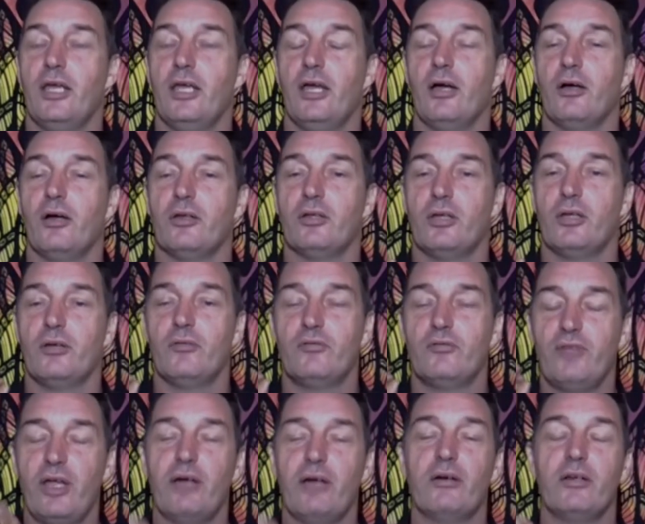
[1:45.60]
Now,
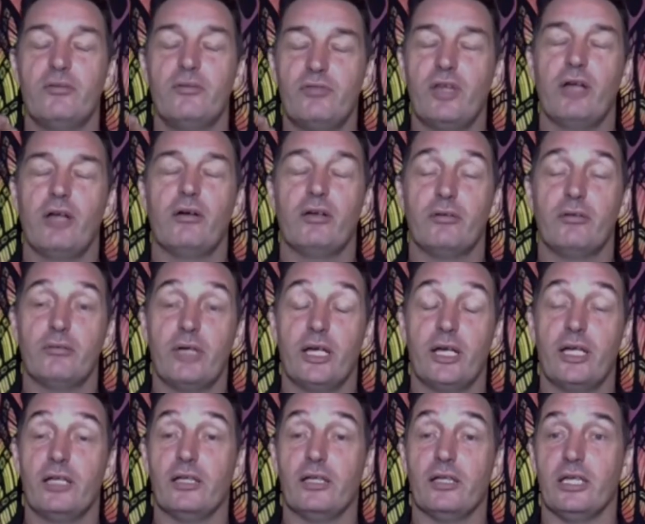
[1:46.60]
very, very
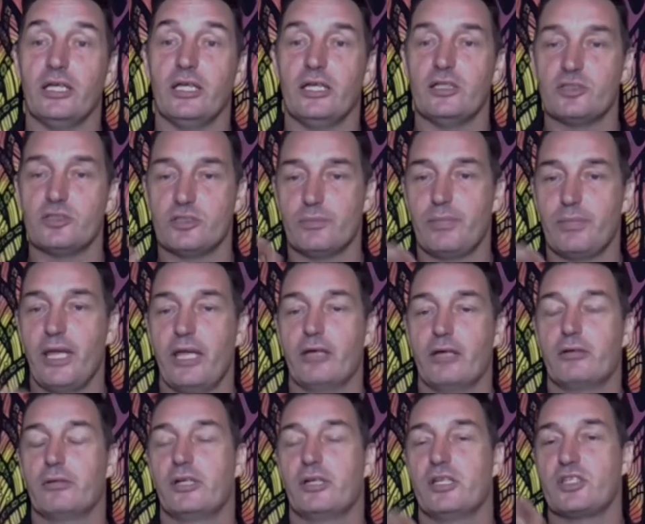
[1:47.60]
rarely is the
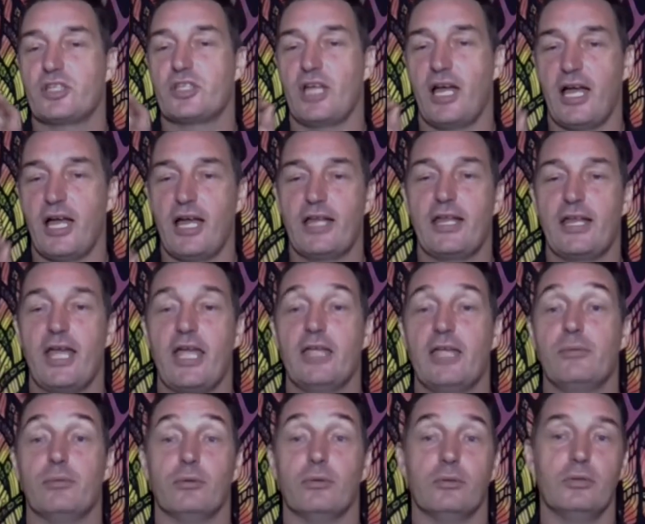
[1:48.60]
pancreas
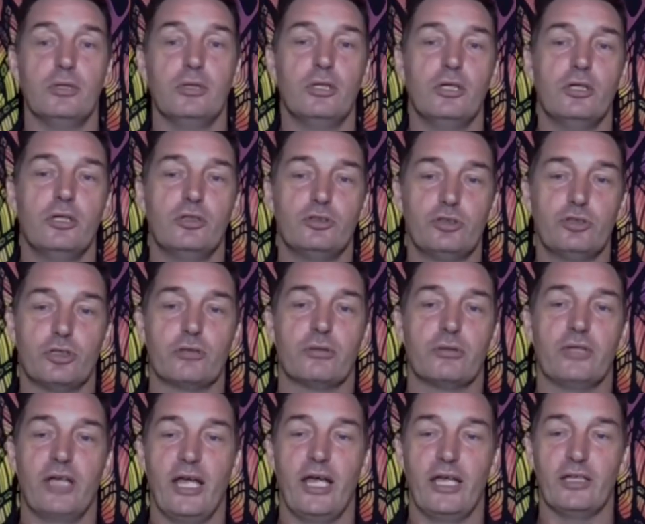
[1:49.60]
unable to
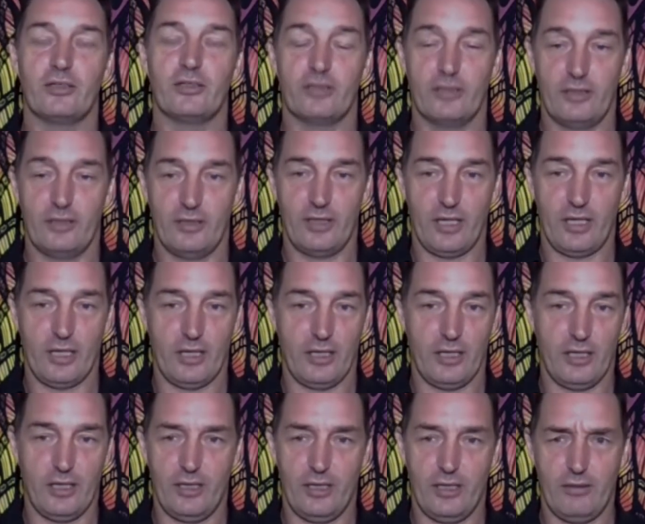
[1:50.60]
create
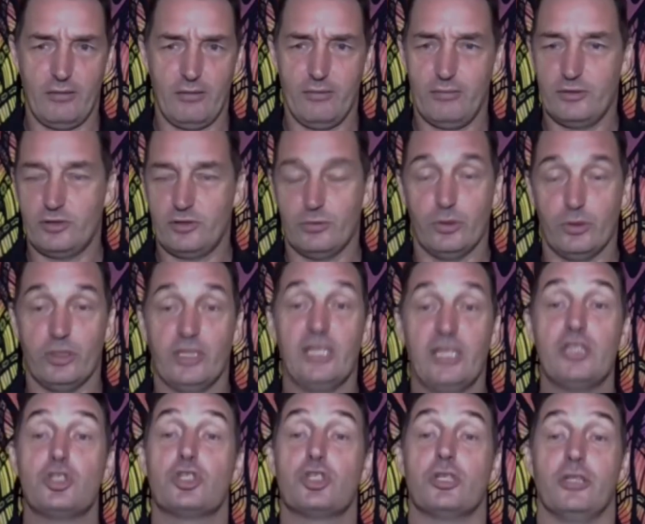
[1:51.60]

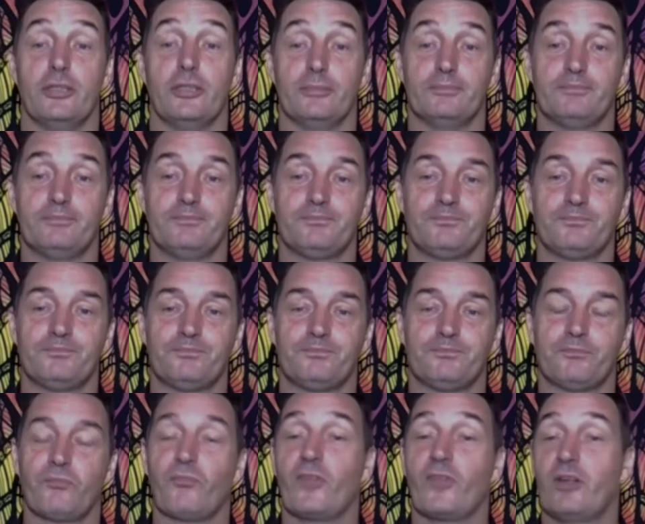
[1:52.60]
insulin.
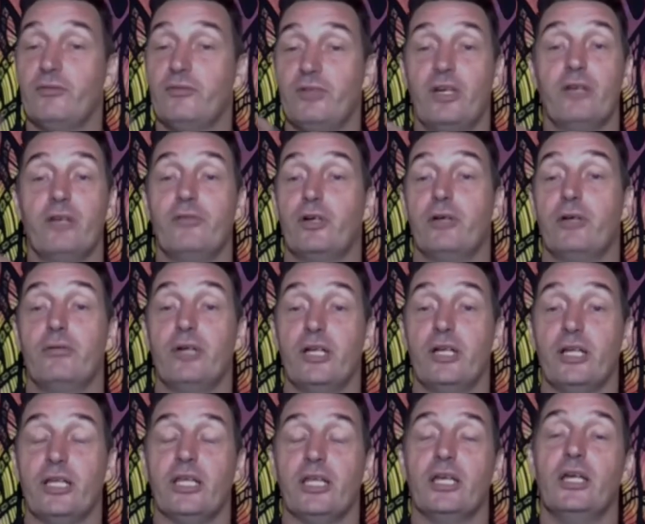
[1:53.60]
Very, very
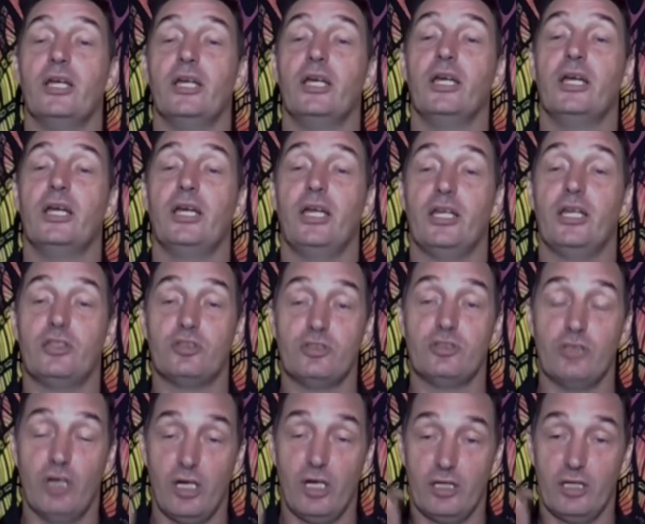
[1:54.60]
rarely.
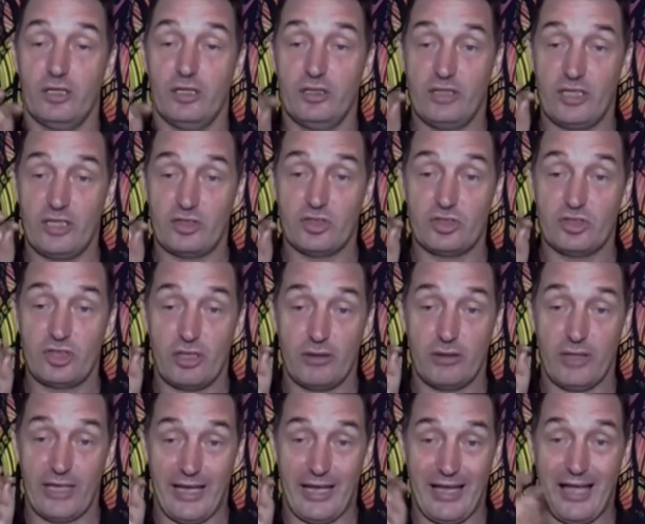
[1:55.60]
It's not
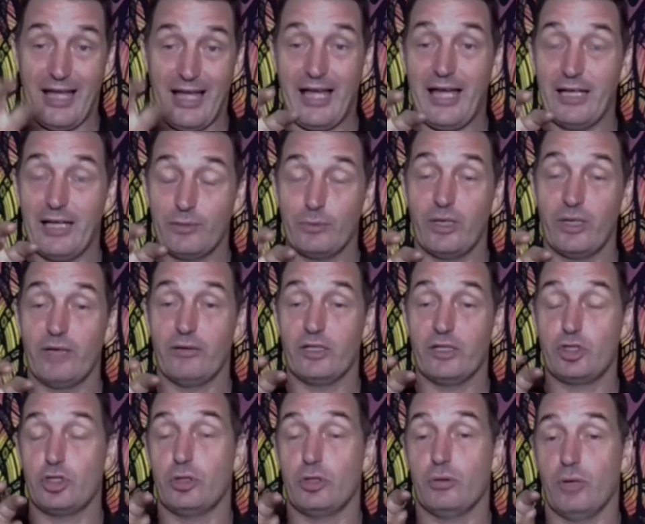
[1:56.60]
necessarily a
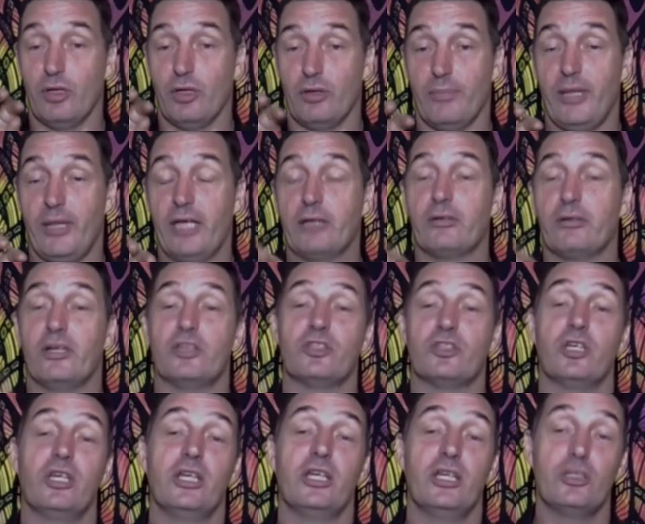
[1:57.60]
hardware issue on the
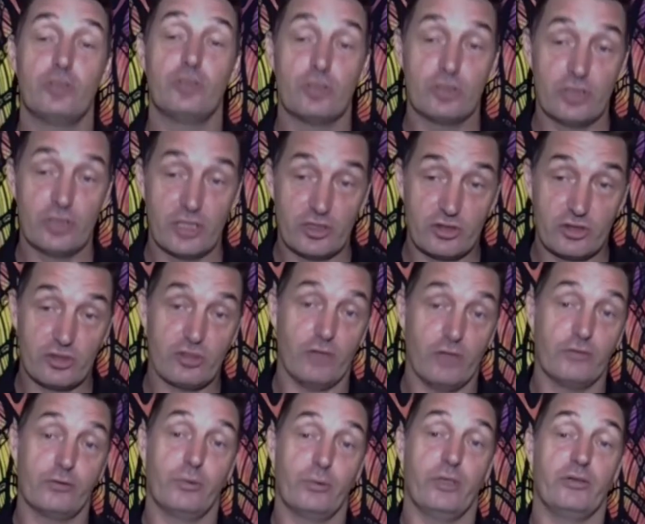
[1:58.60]
pancreas. It's usually a
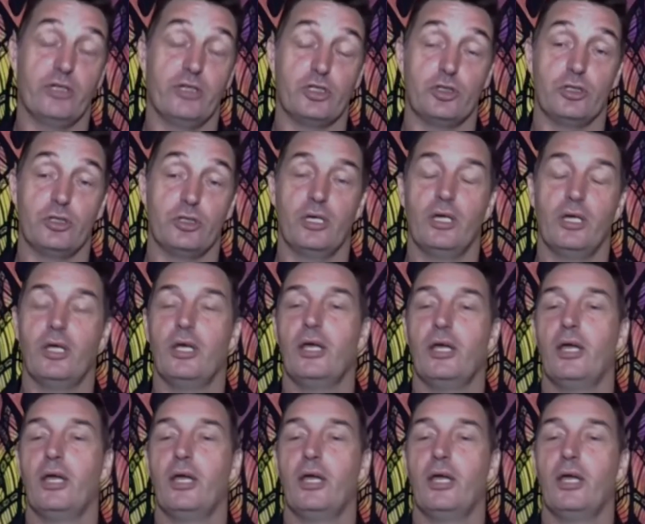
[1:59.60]
software issue.